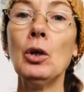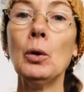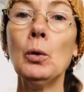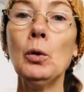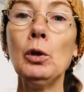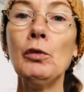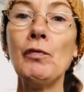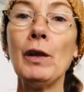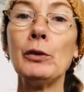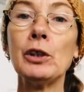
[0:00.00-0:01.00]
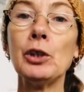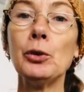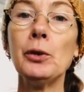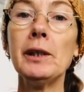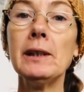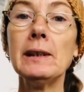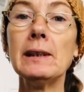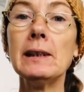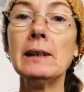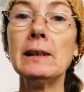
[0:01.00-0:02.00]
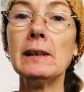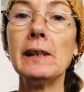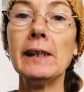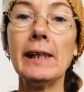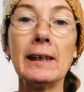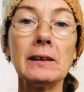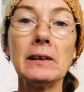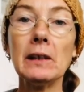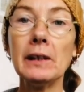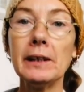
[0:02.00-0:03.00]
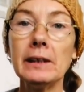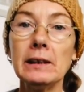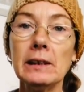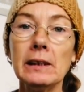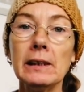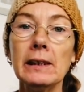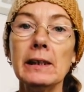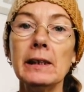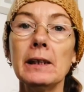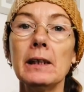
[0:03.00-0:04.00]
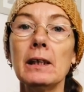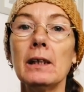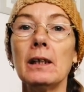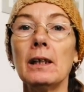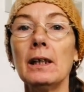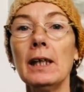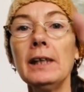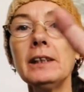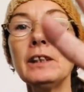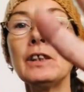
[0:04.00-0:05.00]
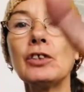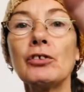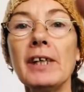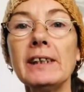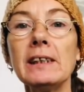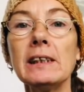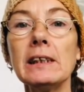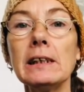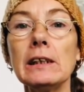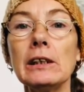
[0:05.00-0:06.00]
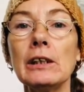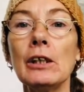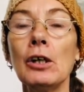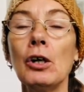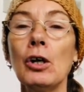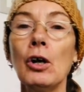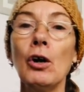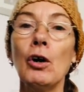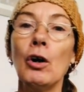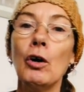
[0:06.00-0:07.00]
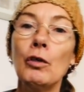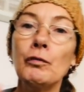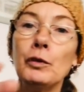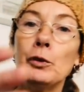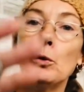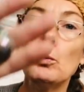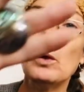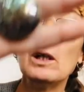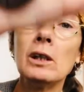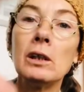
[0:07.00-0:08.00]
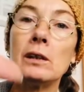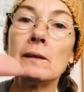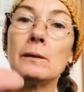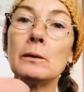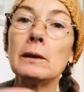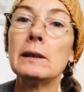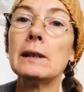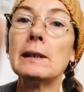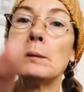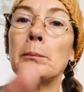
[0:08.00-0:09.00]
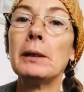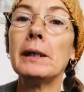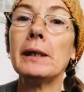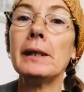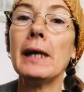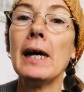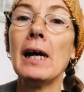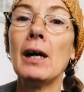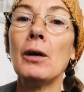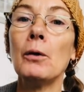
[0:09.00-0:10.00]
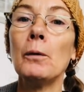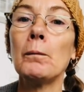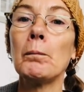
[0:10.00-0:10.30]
All of those annoyances, the anxiety and the stresses of your world disappear now.